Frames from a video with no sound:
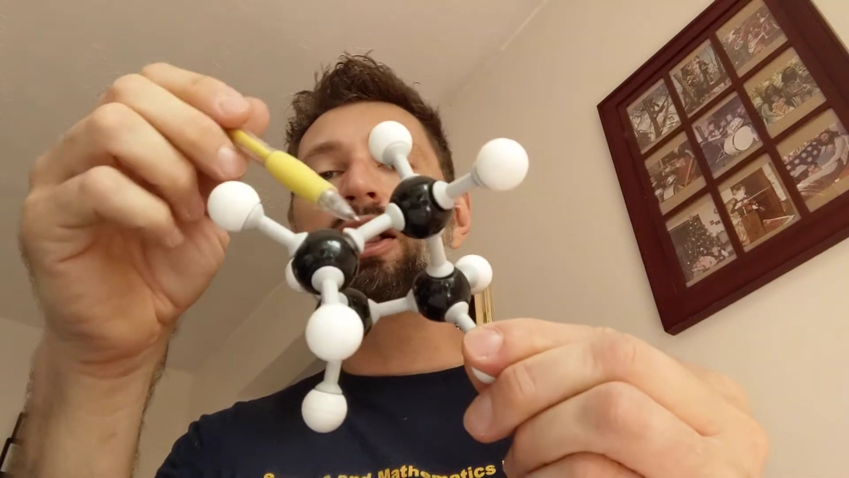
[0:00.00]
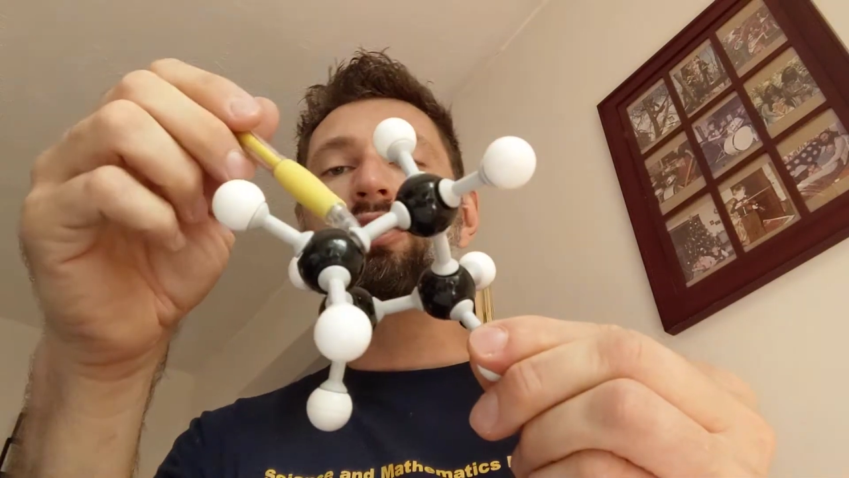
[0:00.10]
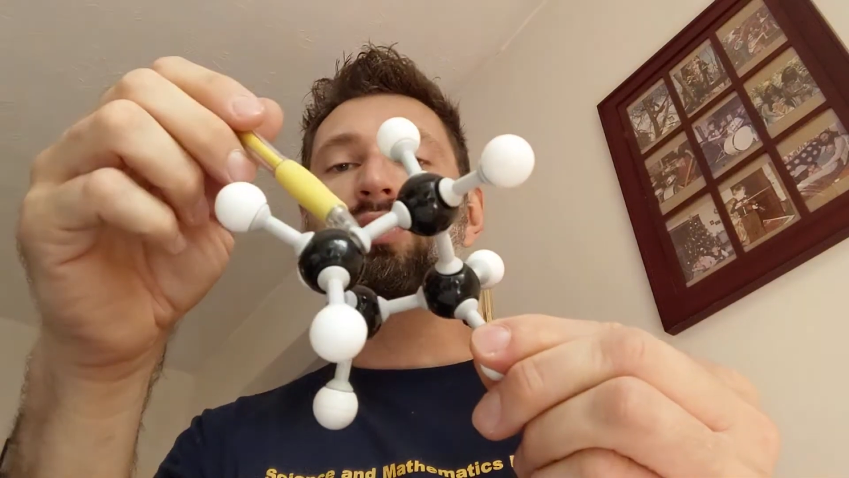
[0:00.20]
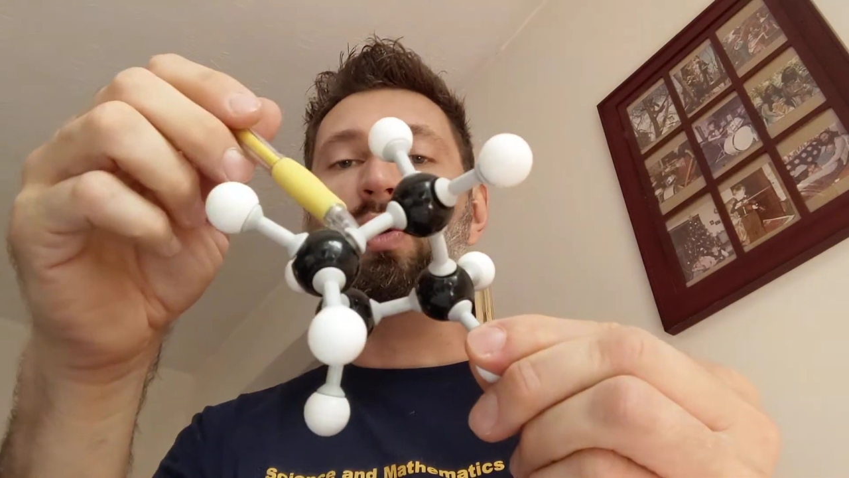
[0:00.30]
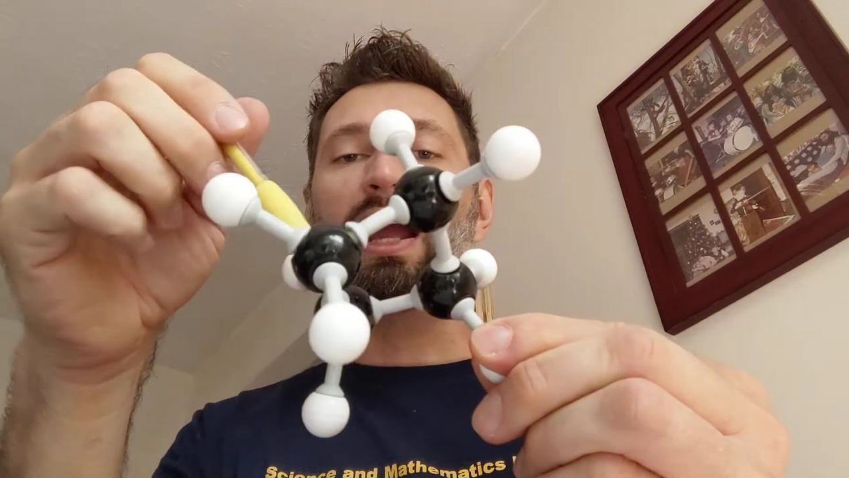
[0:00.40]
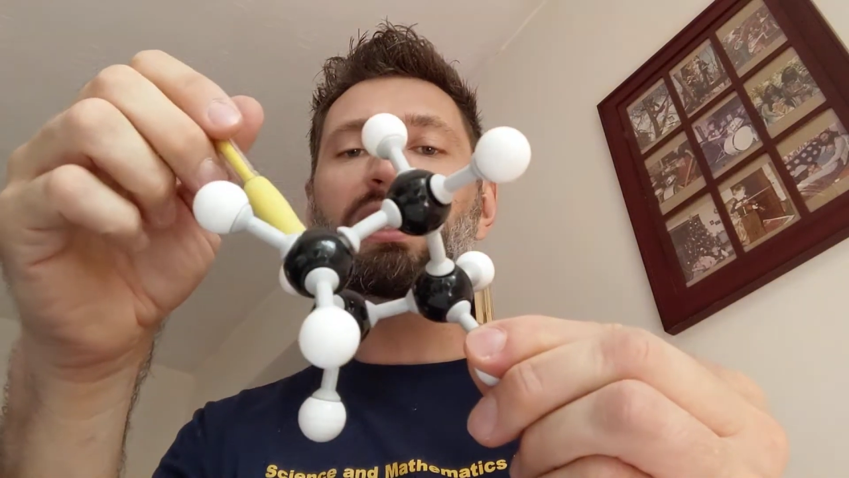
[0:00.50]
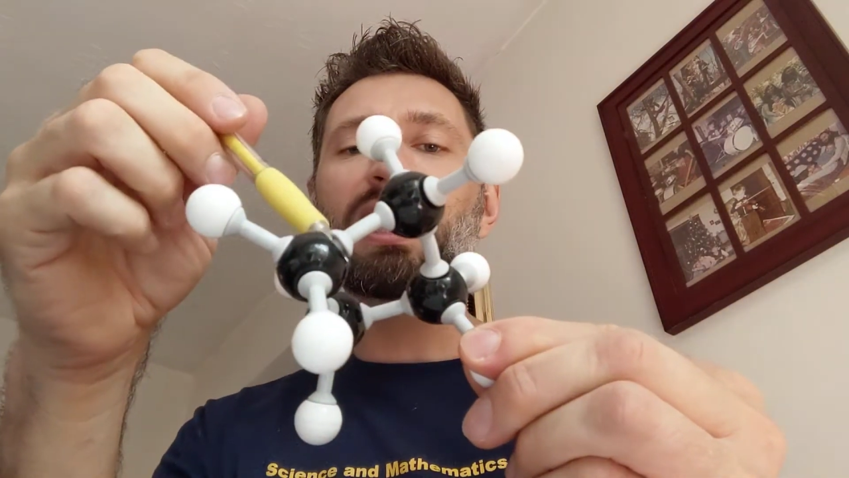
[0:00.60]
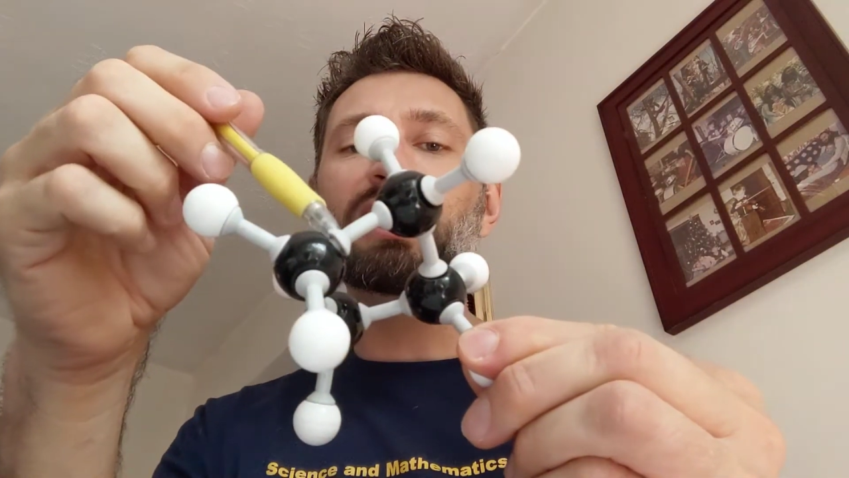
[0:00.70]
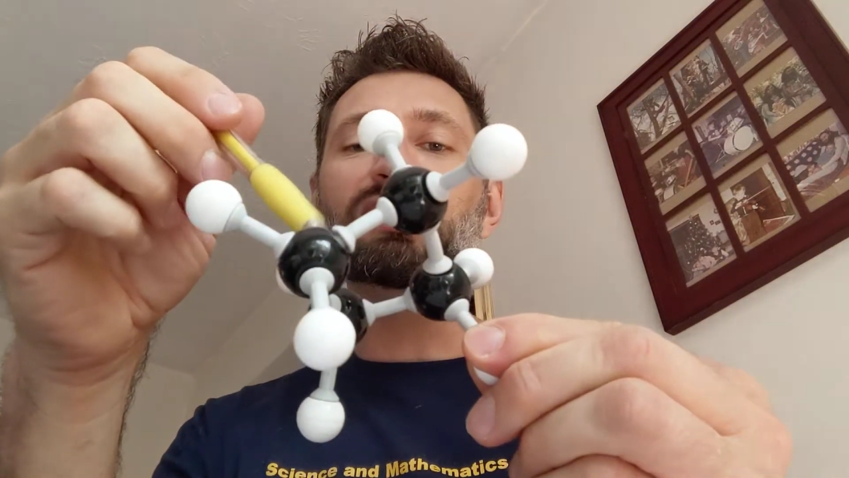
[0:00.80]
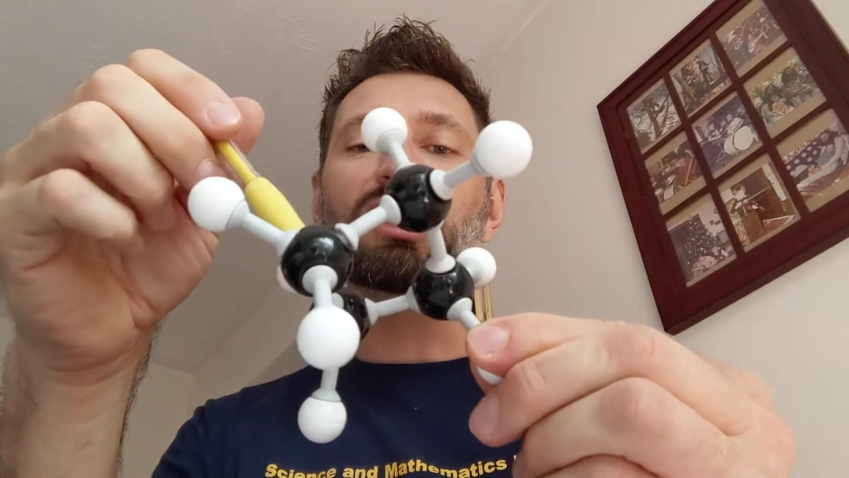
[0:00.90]
So
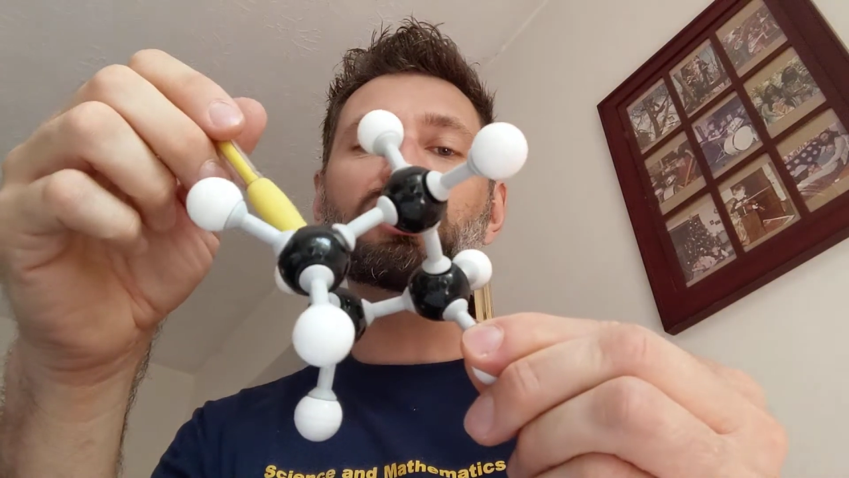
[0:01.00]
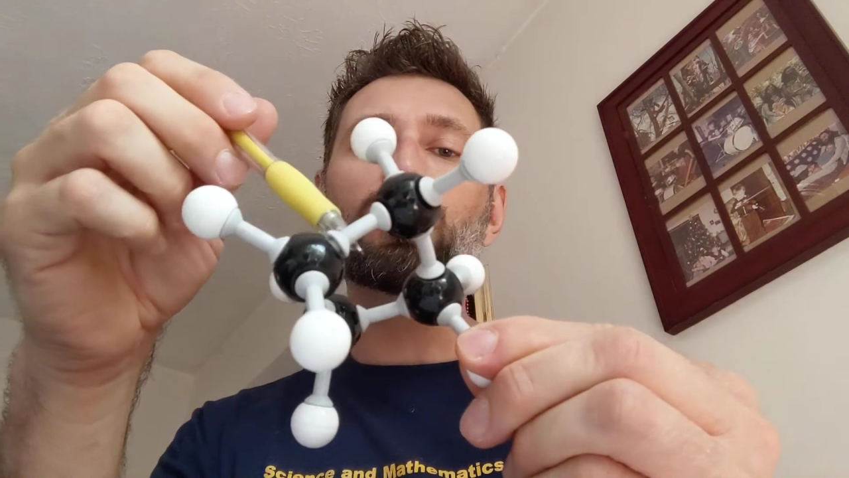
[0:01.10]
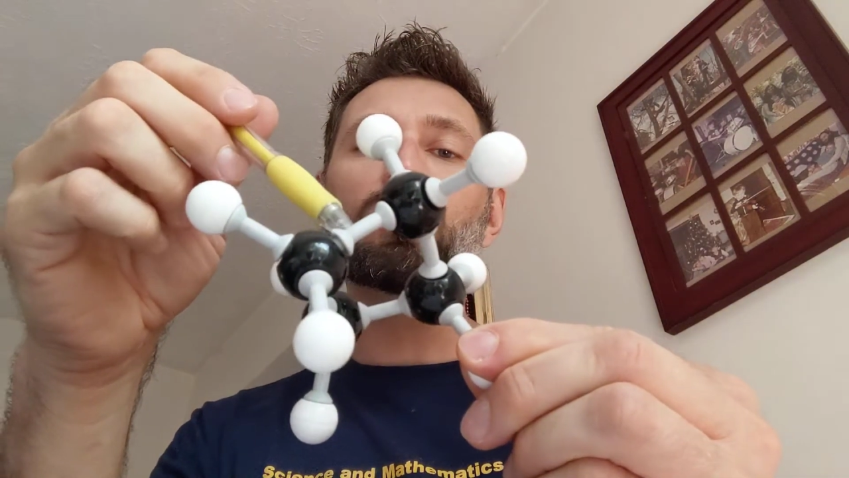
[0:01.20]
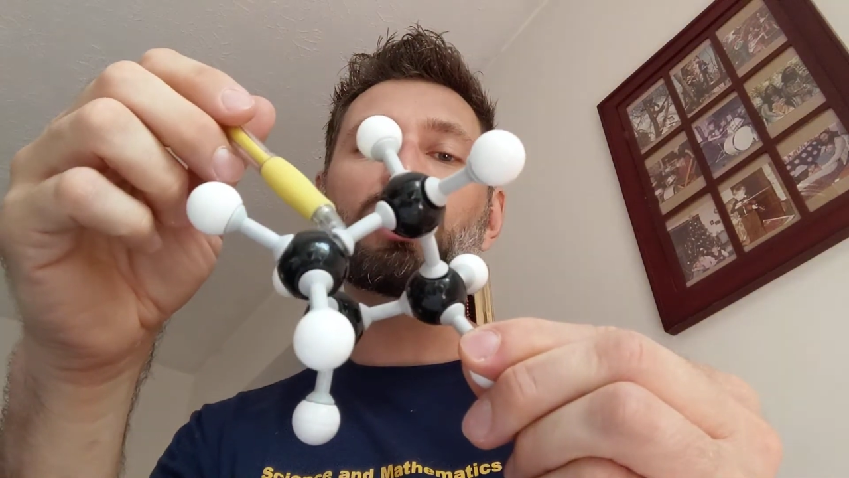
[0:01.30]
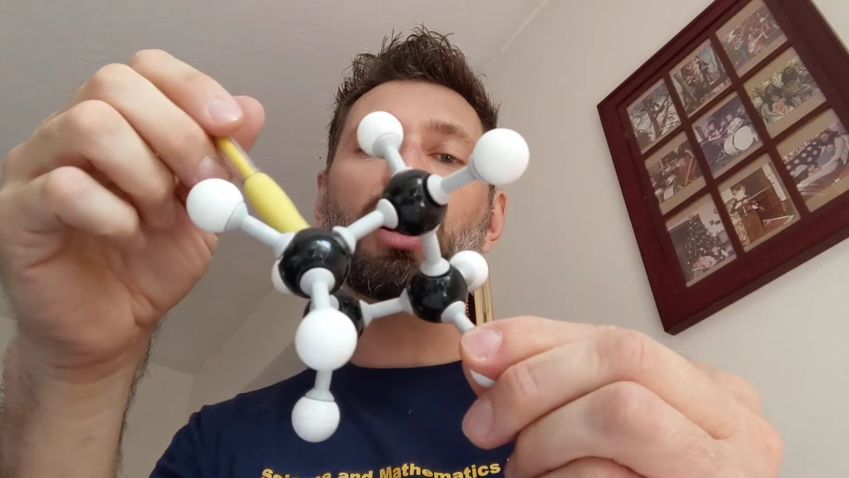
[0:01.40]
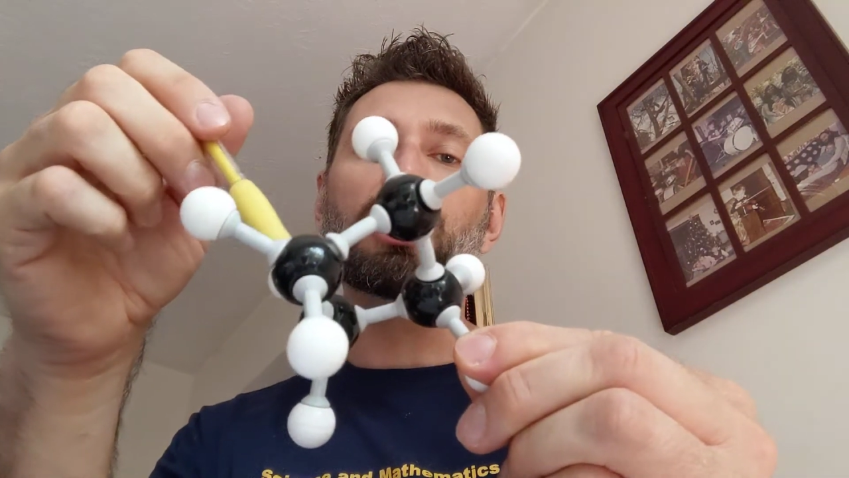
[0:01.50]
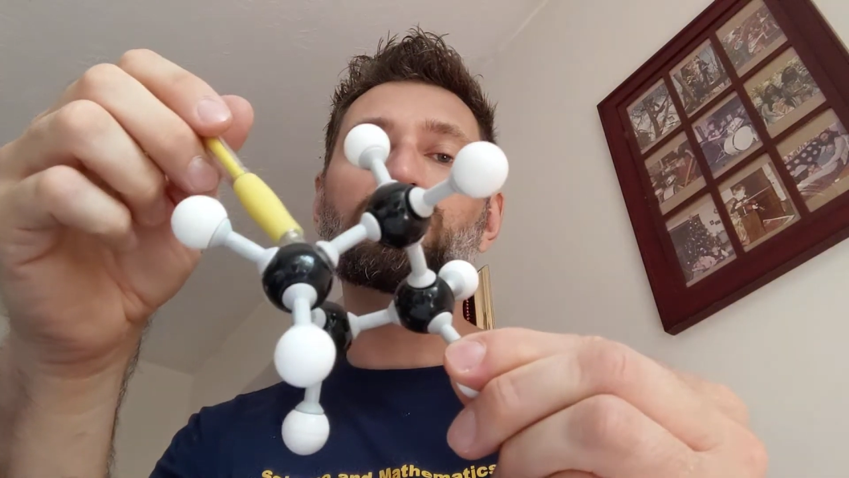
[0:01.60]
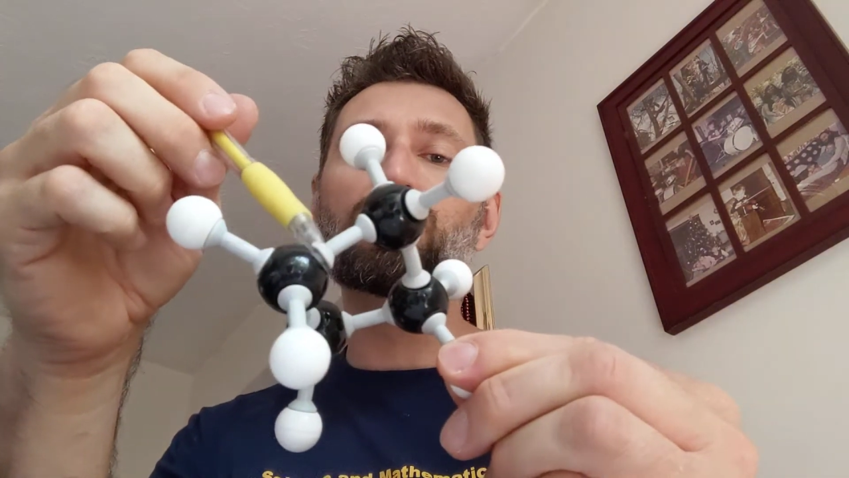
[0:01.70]
88 doesn't cause